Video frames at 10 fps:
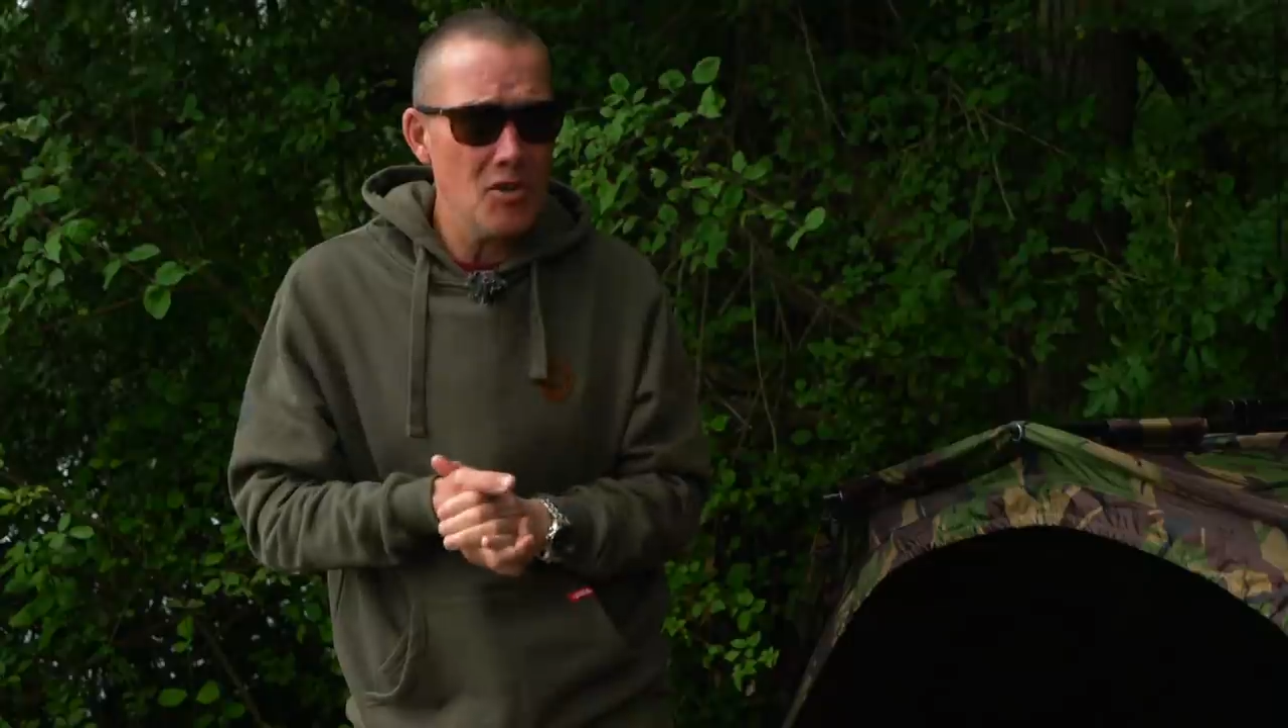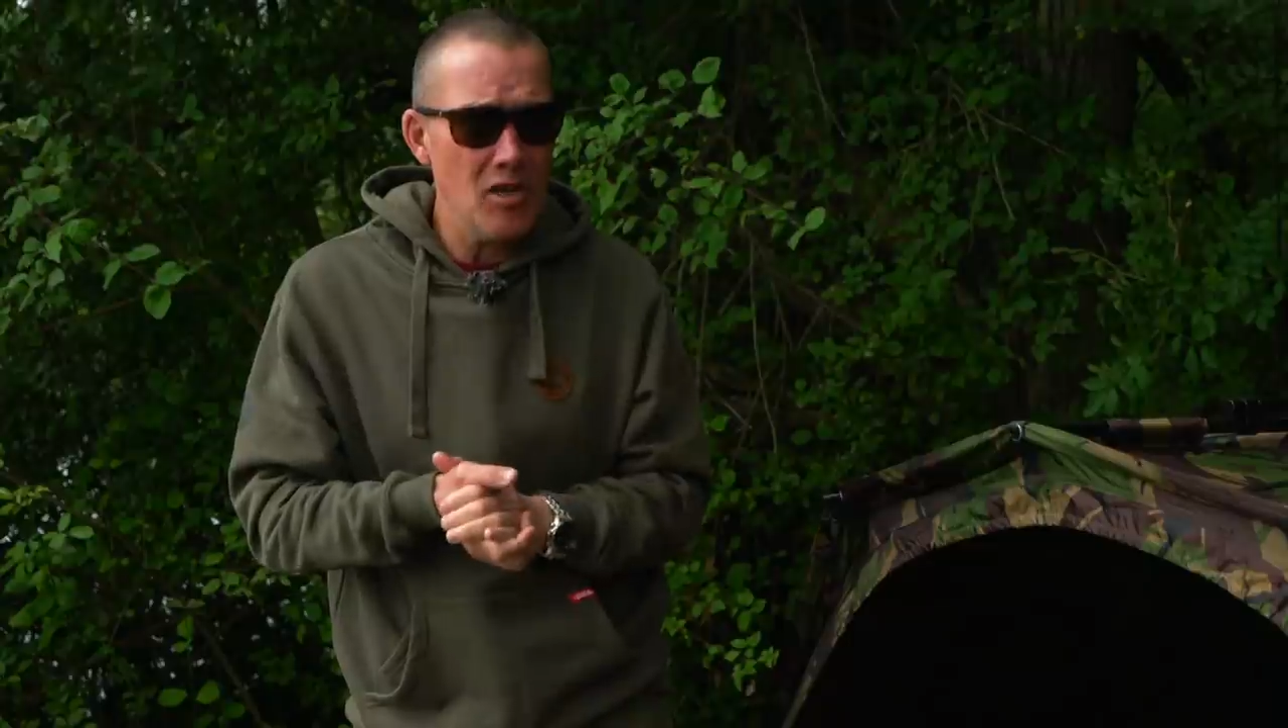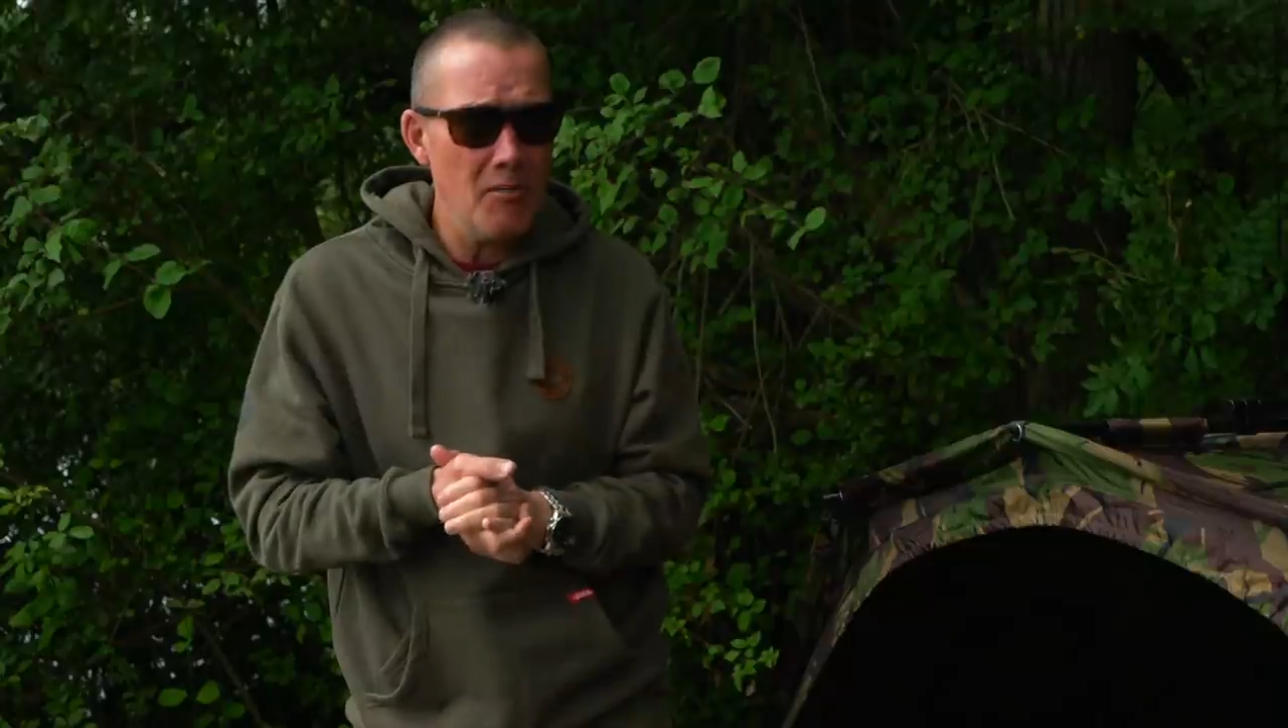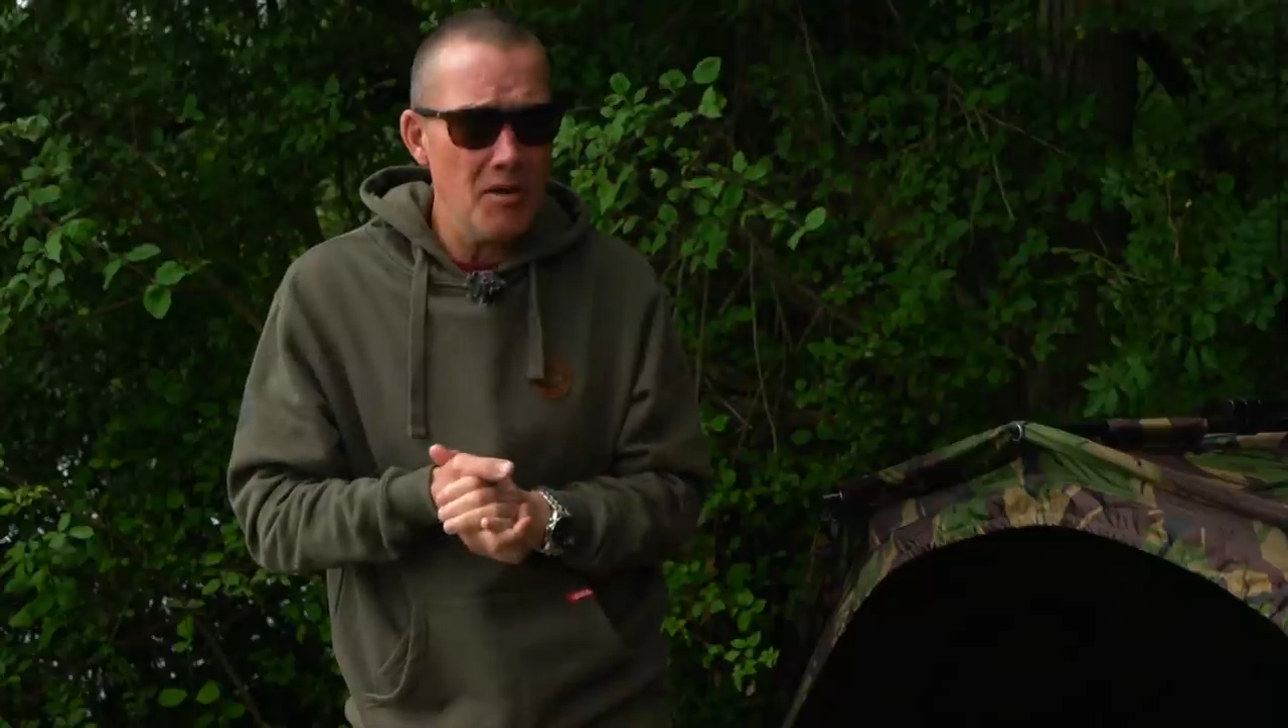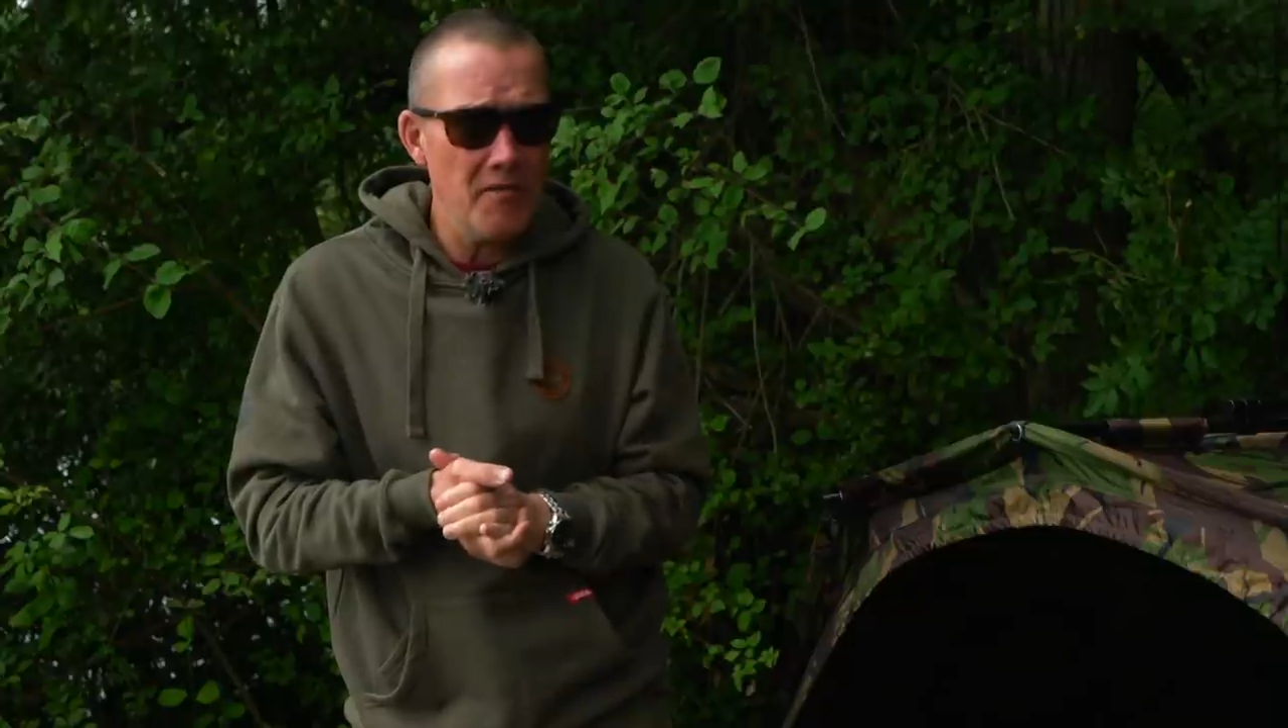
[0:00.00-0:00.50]
to
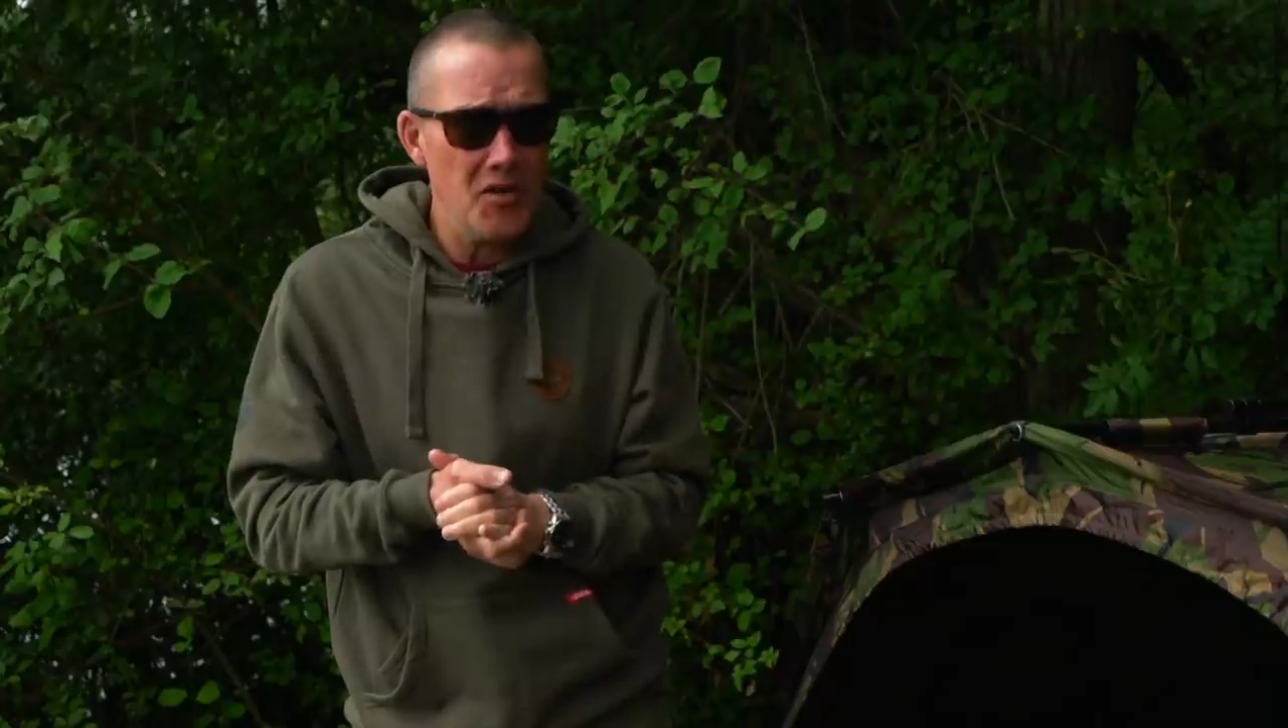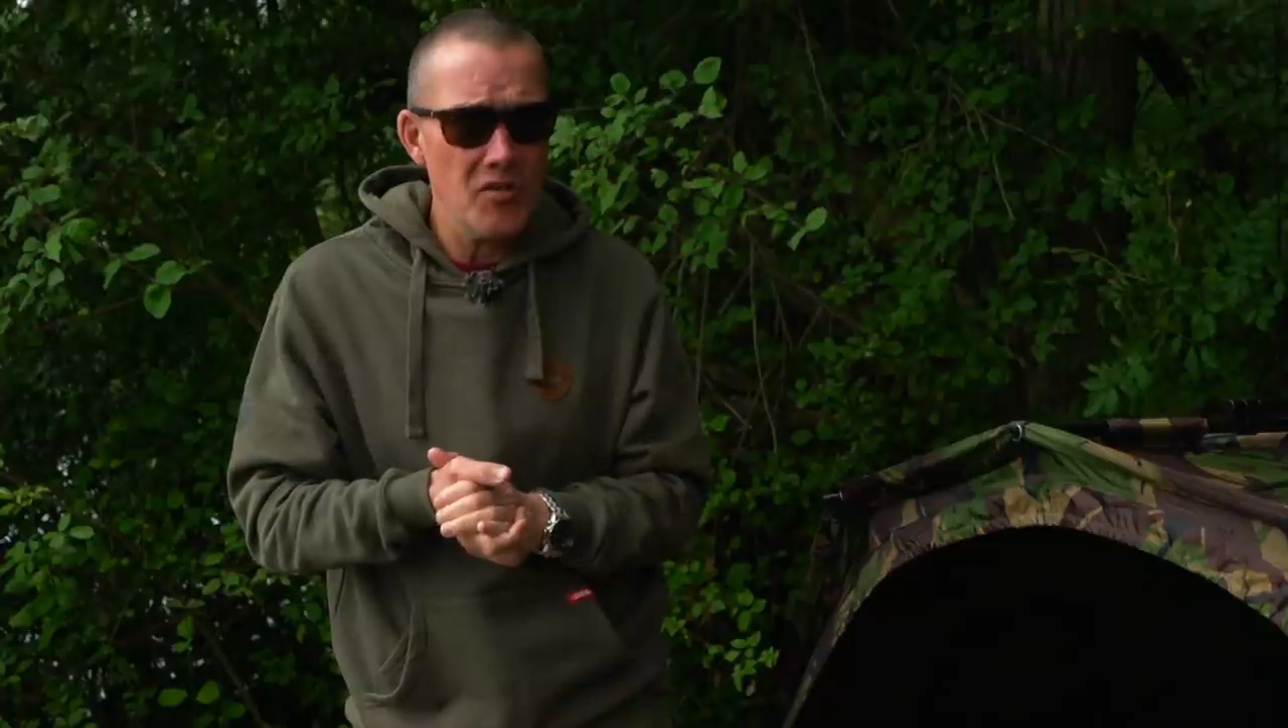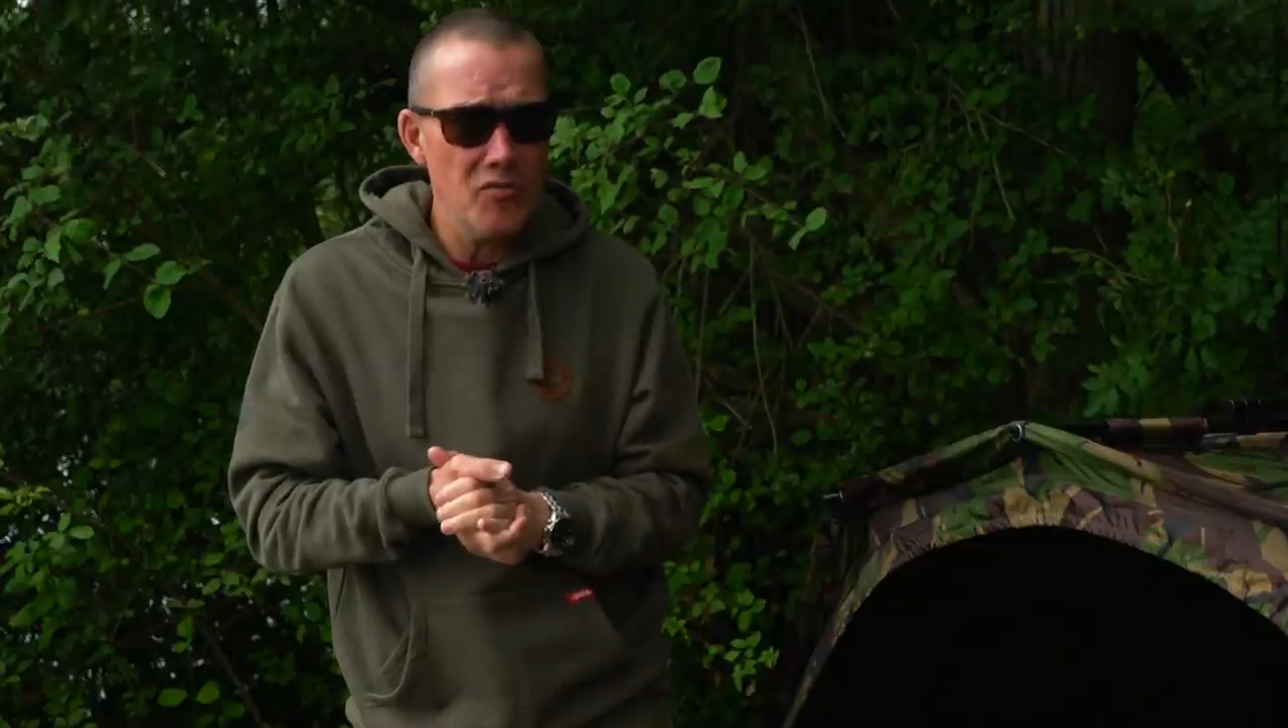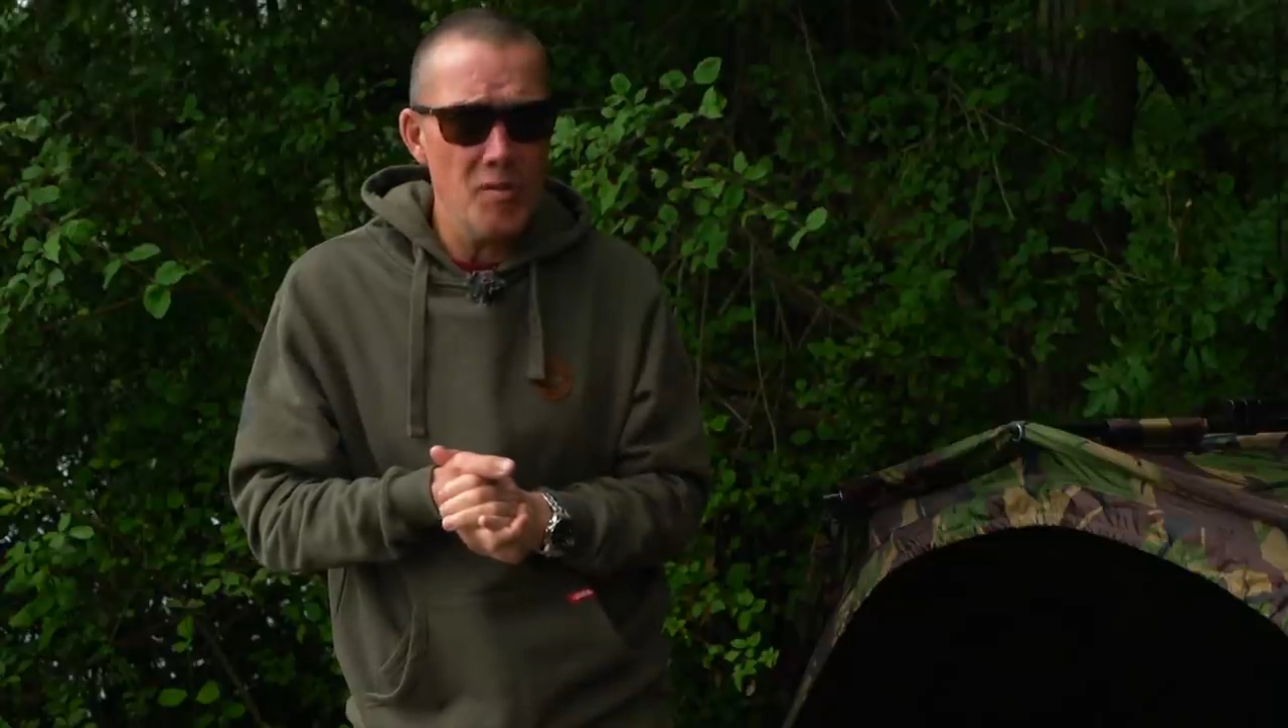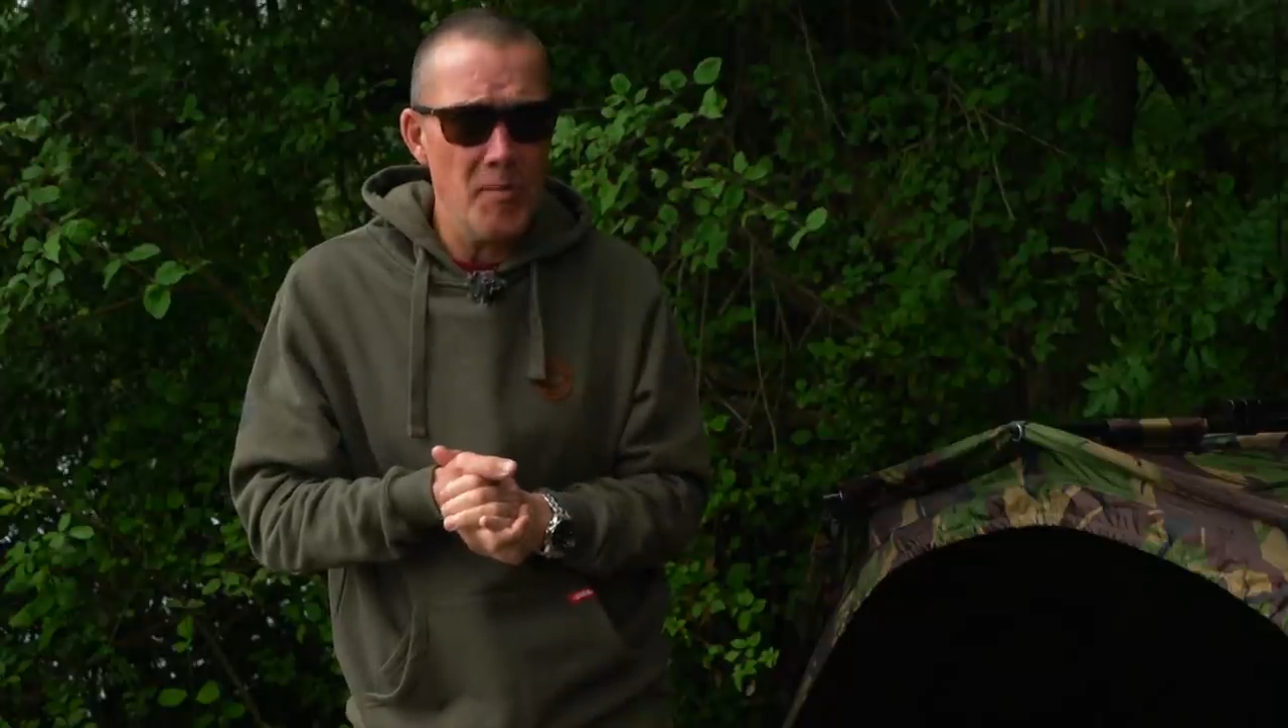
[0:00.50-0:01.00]
time when I'm fishing from